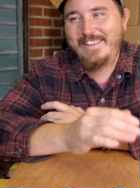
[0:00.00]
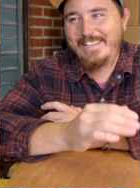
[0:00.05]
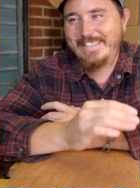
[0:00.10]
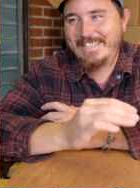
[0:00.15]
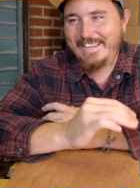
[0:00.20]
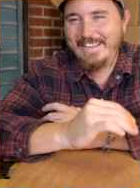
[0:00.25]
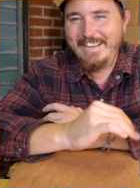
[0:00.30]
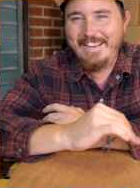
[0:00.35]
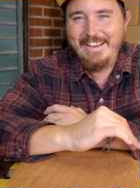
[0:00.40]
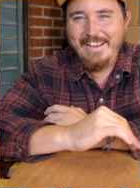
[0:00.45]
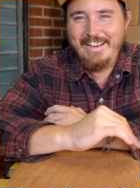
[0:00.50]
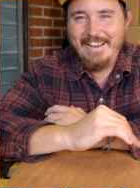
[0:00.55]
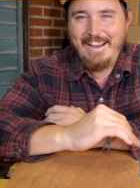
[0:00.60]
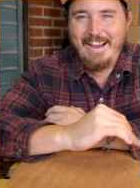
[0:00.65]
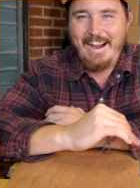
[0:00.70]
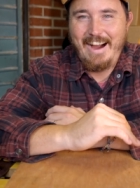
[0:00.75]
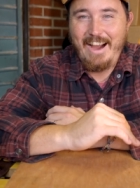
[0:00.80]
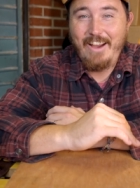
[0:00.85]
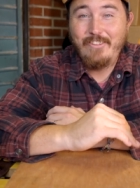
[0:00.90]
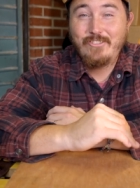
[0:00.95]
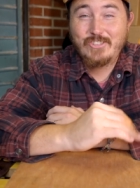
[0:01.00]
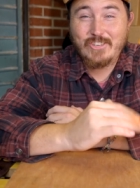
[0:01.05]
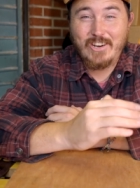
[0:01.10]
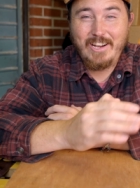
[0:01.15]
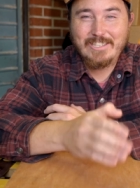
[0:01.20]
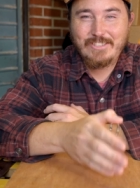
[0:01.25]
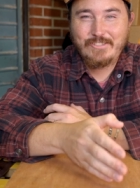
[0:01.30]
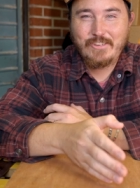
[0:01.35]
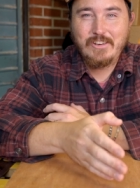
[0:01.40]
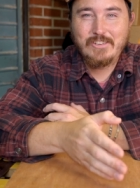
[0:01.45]
but I've
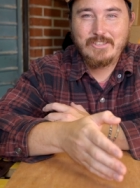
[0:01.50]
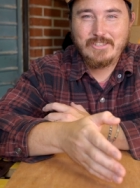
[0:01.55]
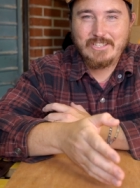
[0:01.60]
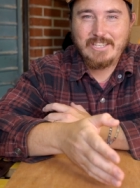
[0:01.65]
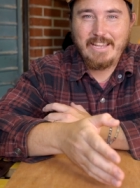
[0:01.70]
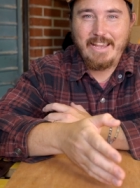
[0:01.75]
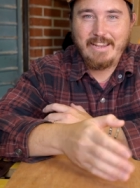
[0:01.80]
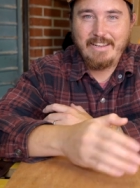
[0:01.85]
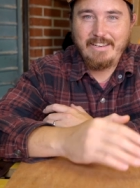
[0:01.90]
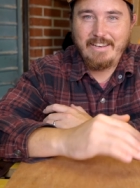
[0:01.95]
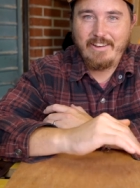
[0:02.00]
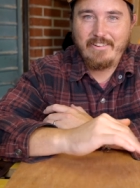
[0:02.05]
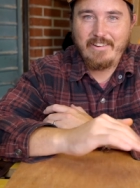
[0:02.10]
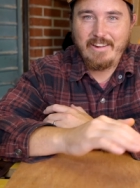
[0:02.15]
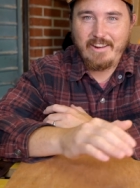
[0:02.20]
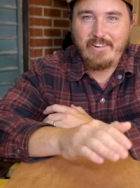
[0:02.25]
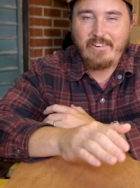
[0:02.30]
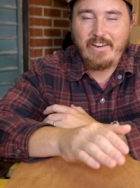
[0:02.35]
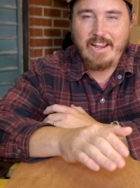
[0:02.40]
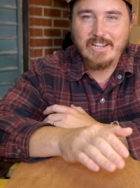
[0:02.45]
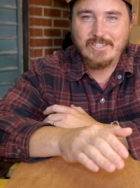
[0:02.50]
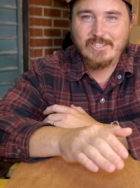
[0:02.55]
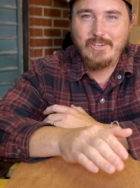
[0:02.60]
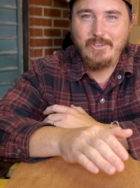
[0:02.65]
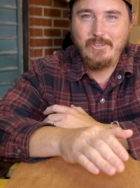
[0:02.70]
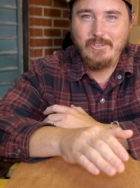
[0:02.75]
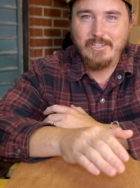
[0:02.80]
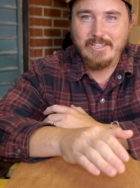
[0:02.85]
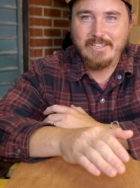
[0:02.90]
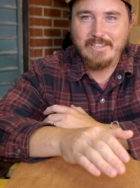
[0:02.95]
transferred it to secondary and crash
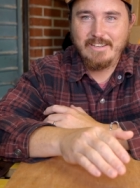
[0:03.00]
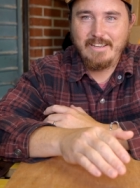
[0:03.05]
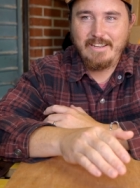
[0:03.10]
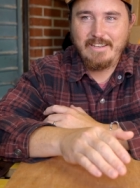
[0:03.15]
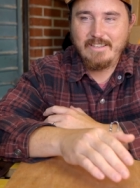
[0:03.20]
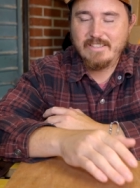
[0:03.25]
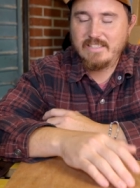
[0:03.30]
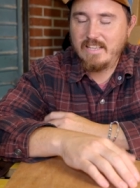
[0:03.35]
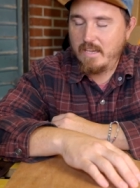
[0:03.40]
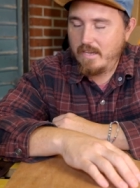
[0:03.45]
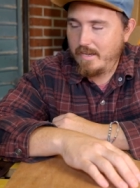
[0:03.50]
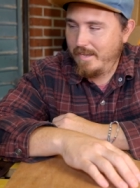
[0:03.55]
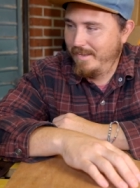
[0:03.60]
cooled it. And he's like,